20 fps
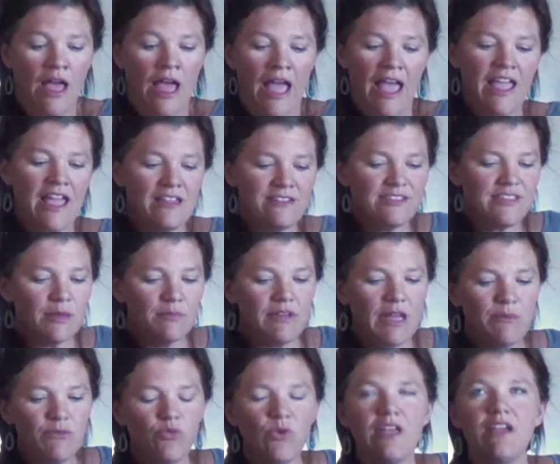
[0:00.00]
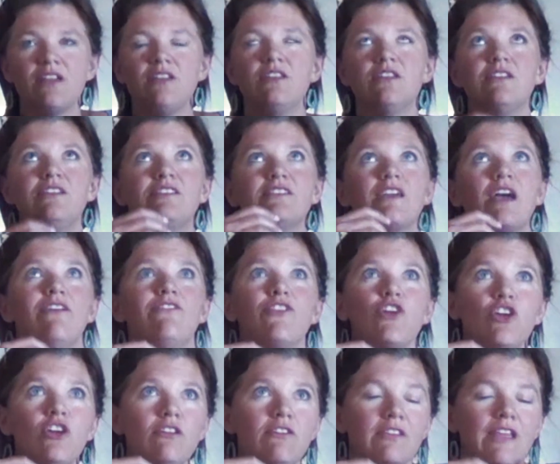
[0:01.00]
And sometimes we could
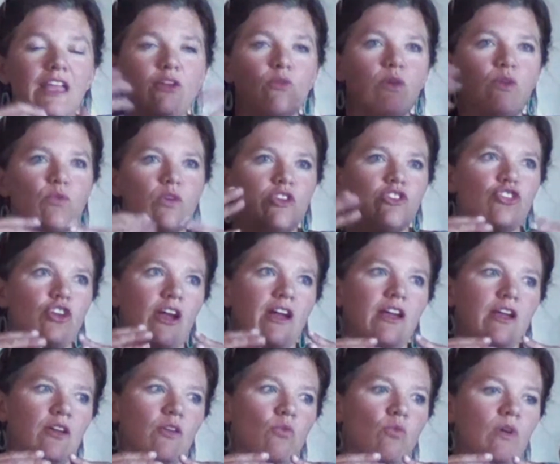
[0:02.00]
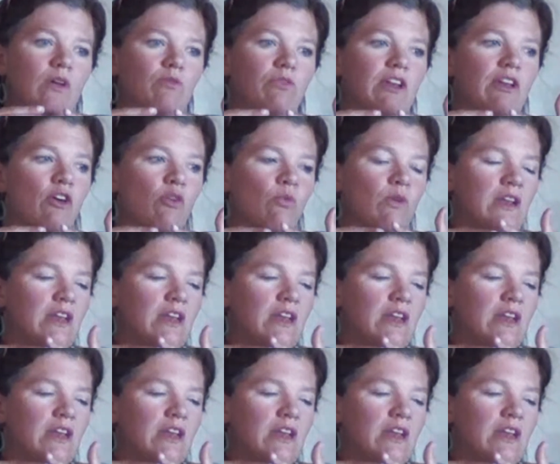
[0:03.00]
discover, like when we don't want